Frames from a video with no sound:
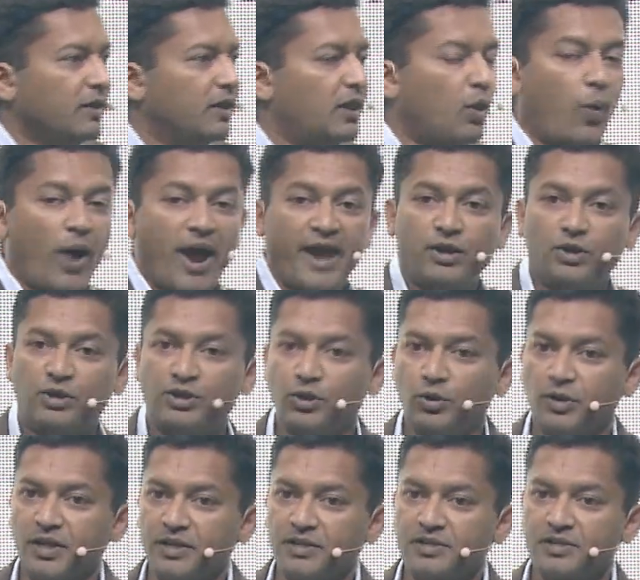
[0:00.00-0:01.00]
The way you
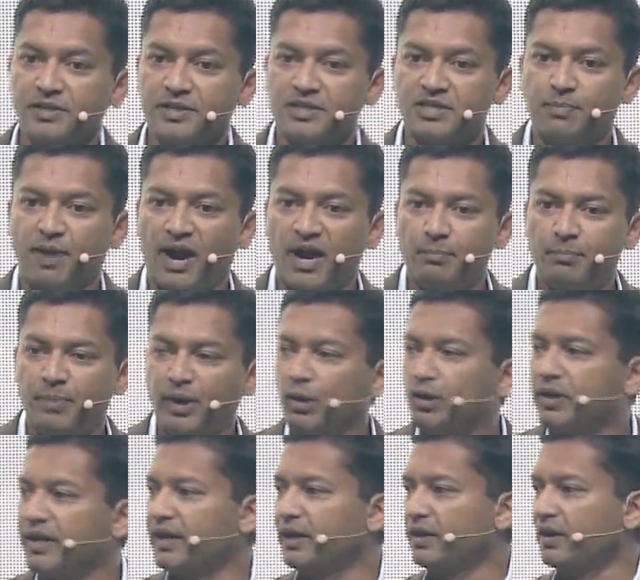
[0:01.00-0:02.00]
do this is by
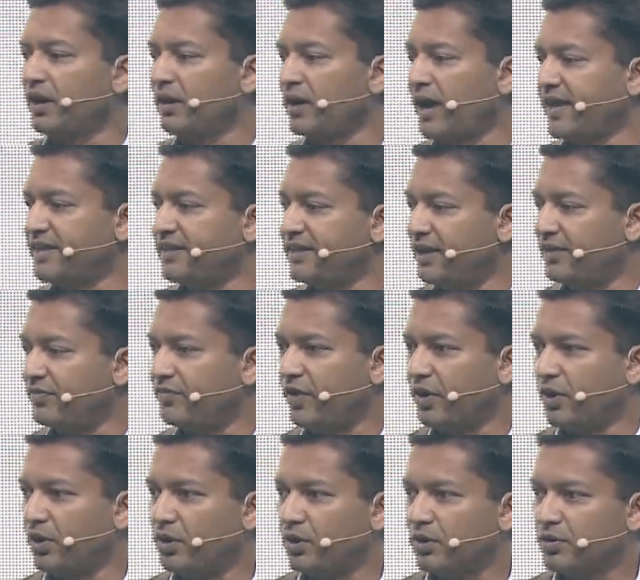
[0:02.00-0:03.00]
building an idea
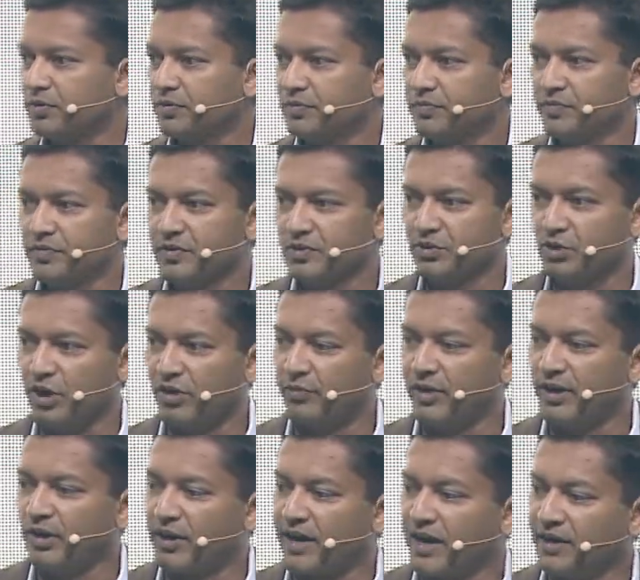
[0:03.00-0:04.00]
funnel. So if
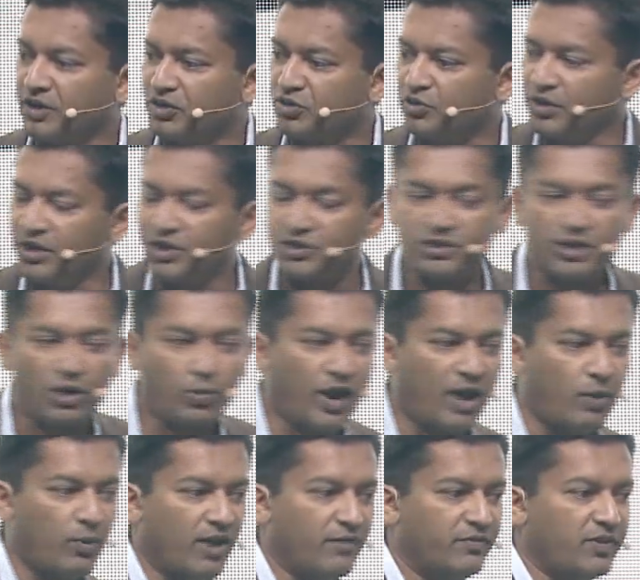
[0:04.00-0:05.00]
we look at the traditional way
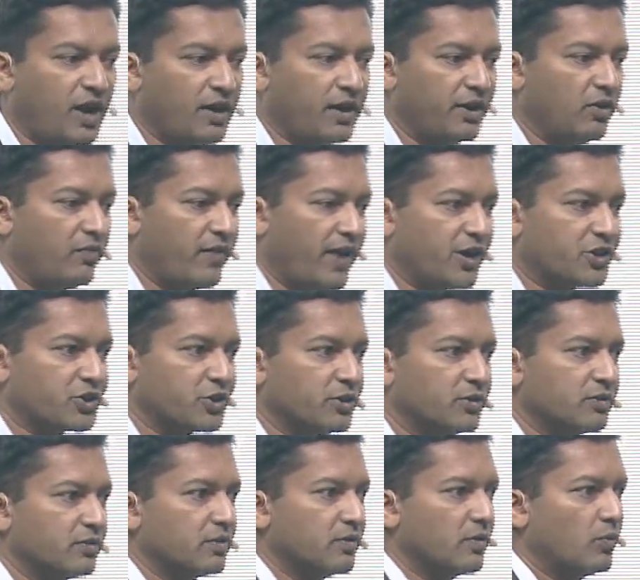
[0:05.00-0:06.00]
we have done
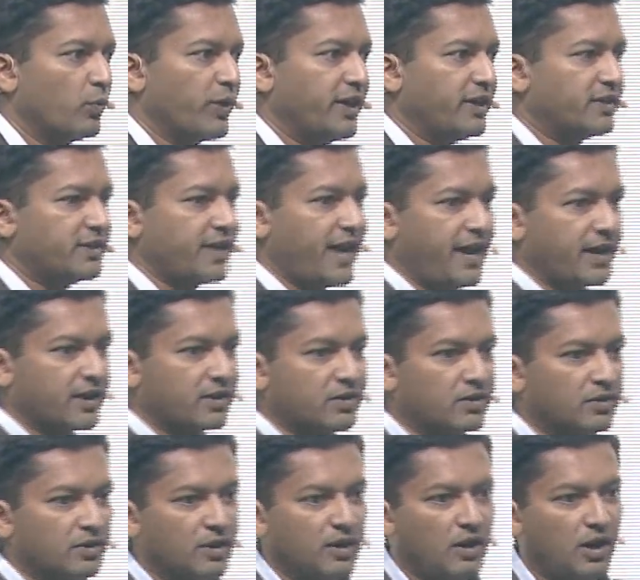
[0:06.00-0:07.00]
innovation, we
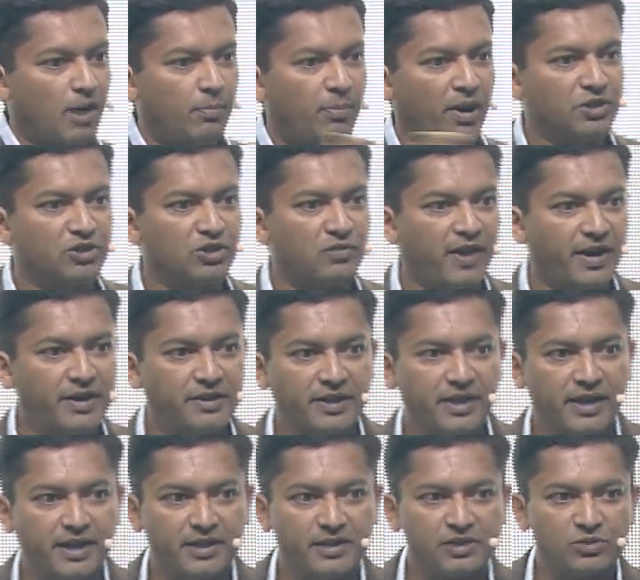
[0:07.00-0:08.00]
take a bunch of
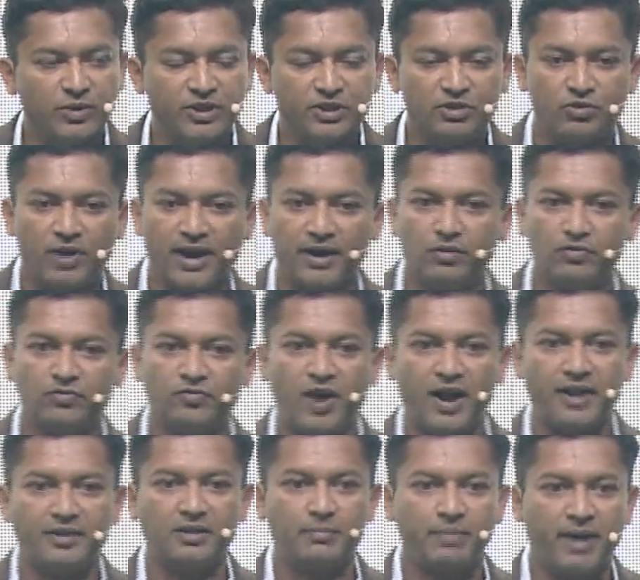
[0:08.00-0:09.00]
ideas, we try to
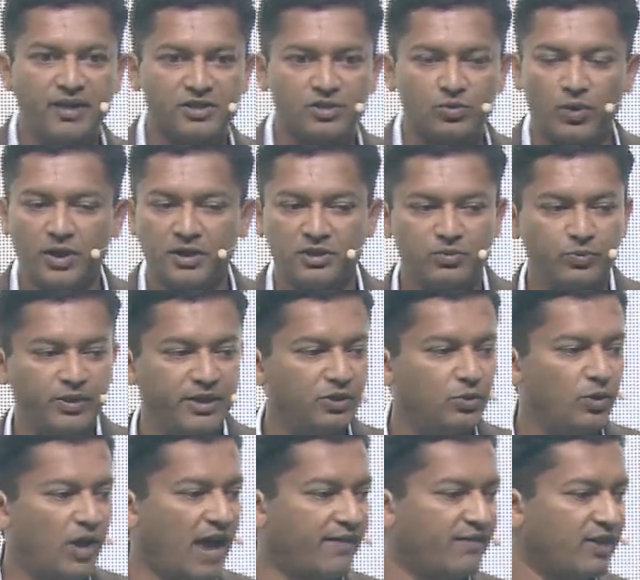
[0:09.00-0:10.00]
find the best ones, we
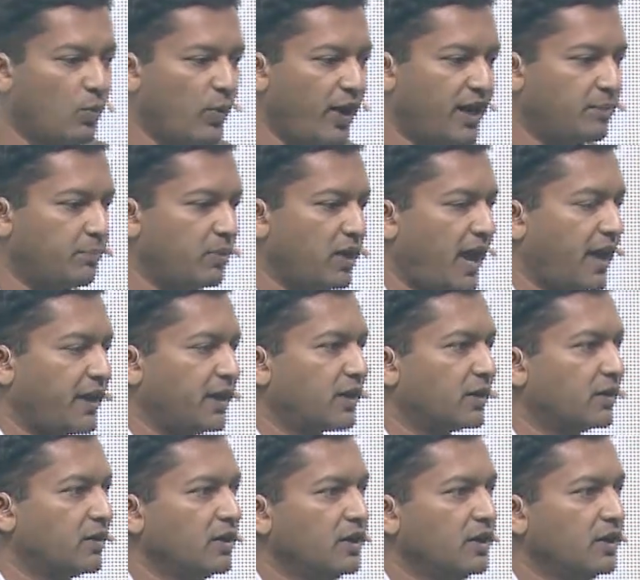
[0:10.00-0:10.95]
do heavyweight planning.